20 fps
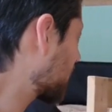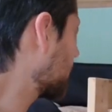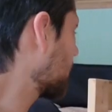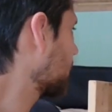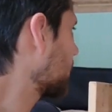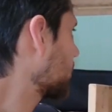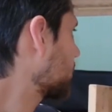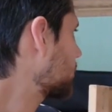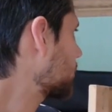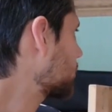
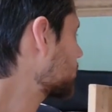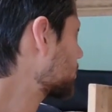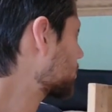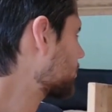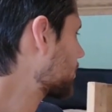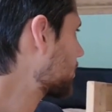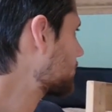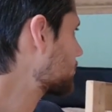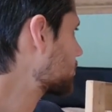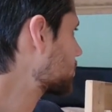This is a
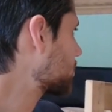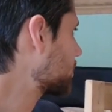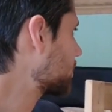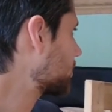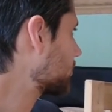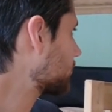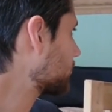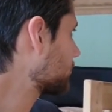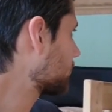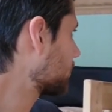great
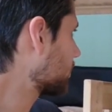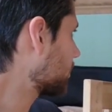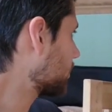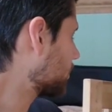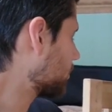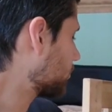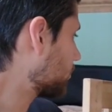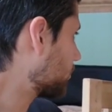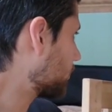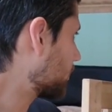machine.
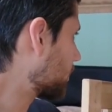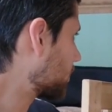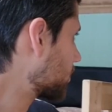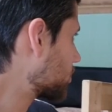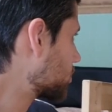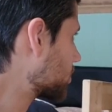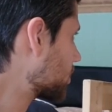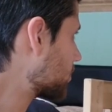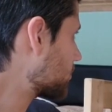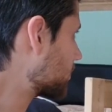We can
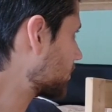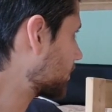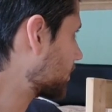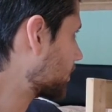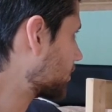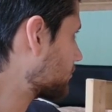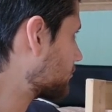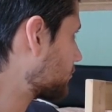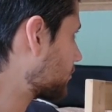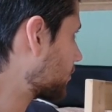share the
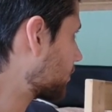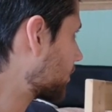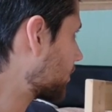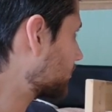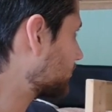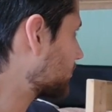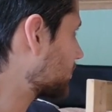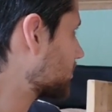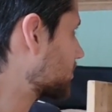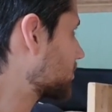link for
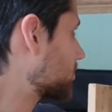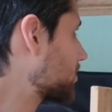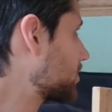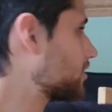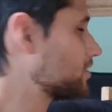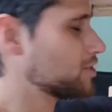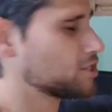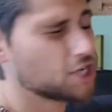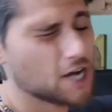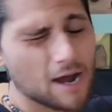it. This is in
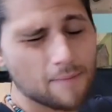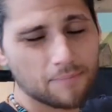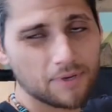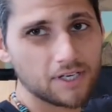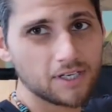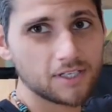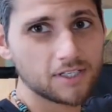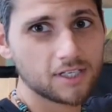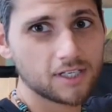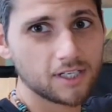all the
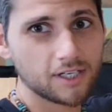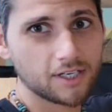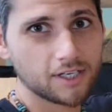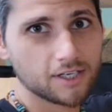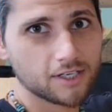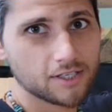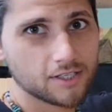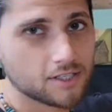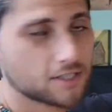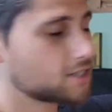Japanese
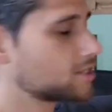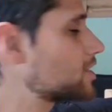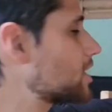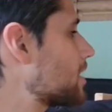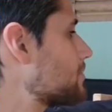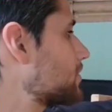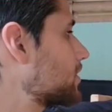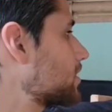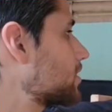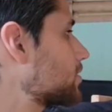clinics. The
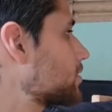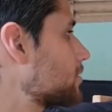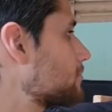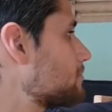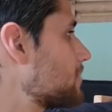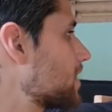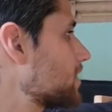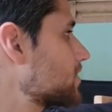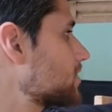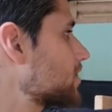Japanese are
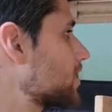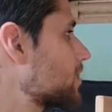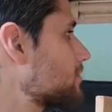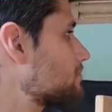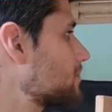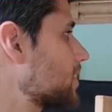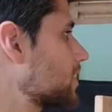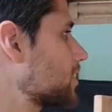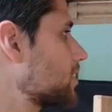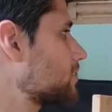best
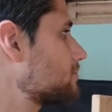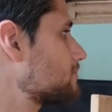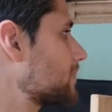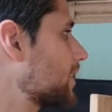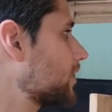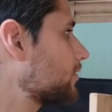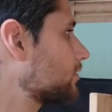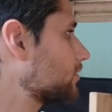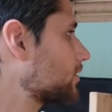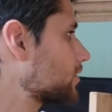at making
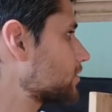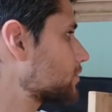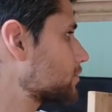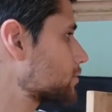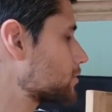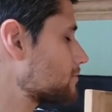metal because there's a